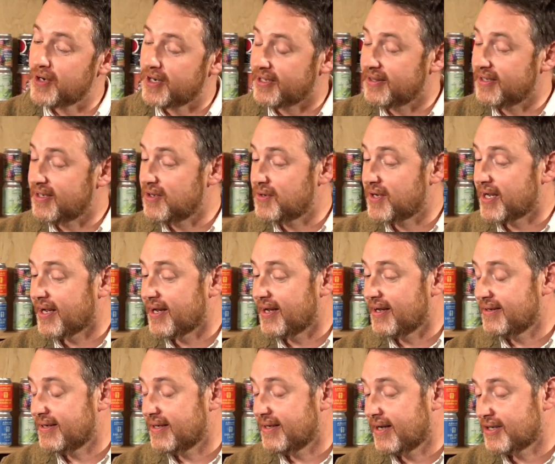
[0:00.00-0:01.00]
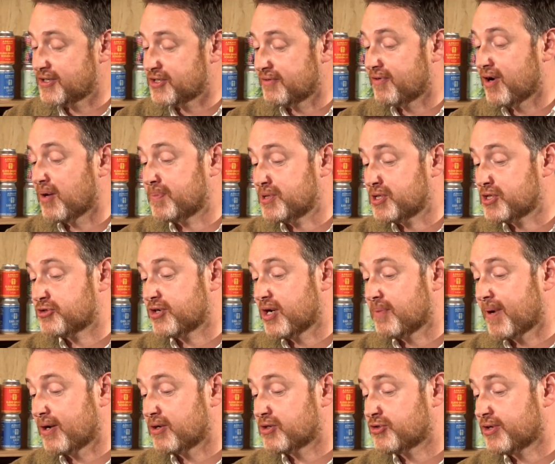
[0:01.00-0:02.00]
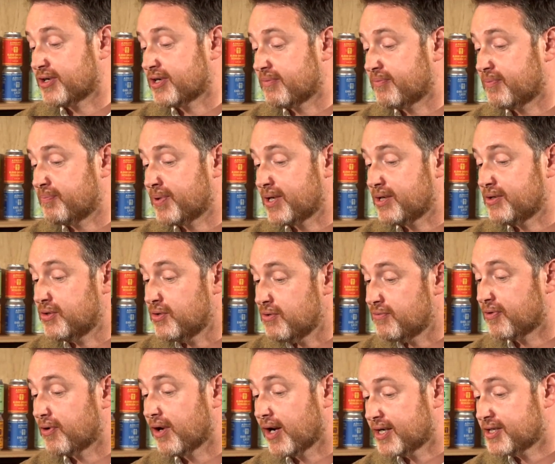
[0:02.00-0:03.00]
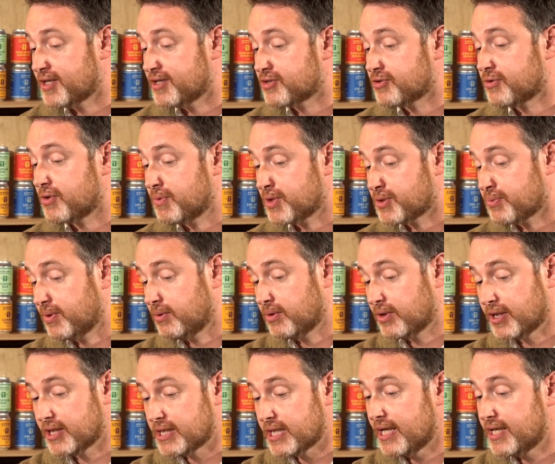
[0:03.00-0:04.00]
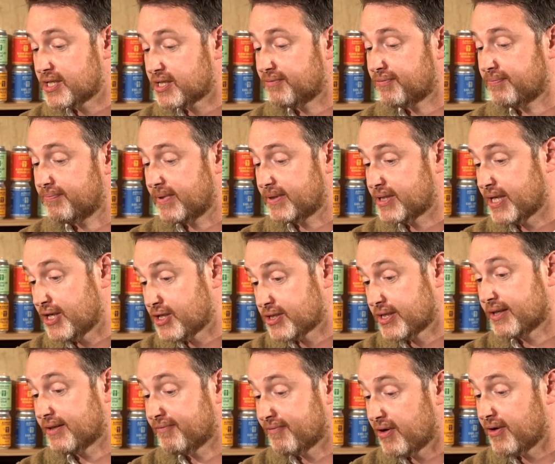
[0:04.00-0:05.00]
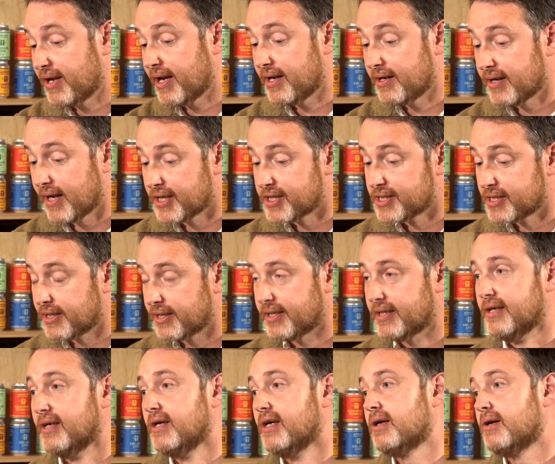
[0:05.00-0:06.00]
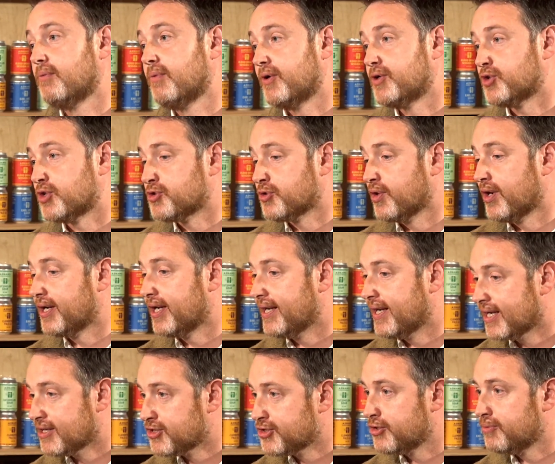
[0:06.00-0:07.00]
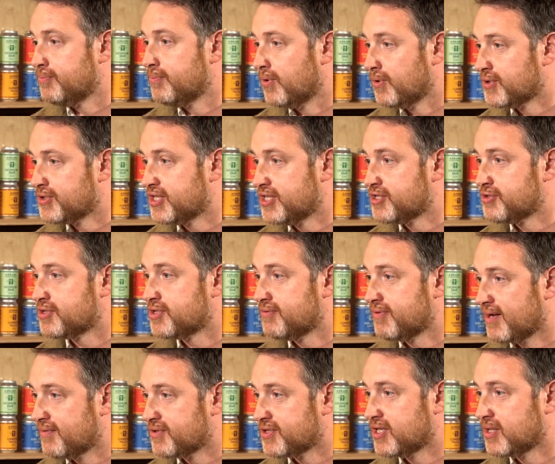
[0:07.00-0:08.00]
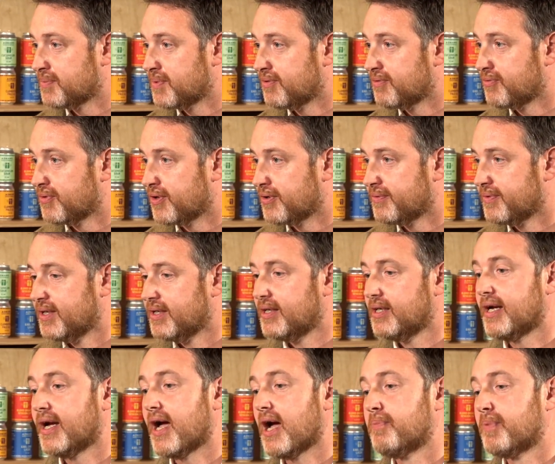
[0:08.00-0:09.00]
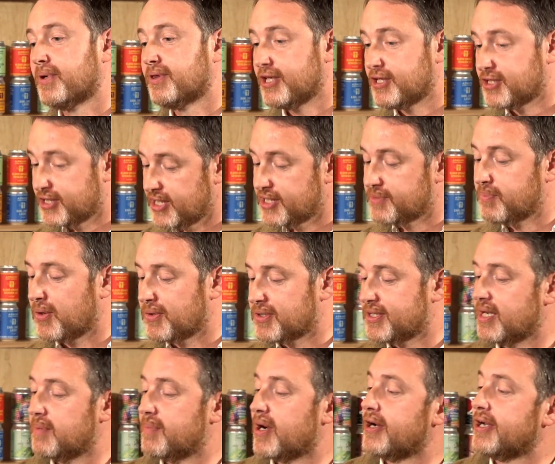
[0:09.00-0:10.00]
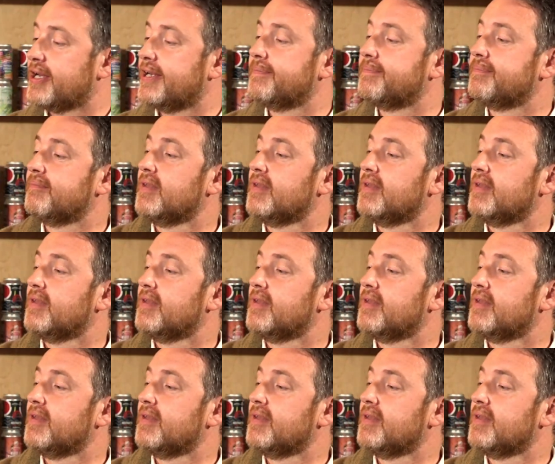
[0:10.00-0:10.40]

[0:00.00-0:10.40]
in the UK sort of hop industry about trying to bring new varieties through, which we're going to taste at the very end actually, which are trying to get some more citrus flavors coming through. But this is mostly American.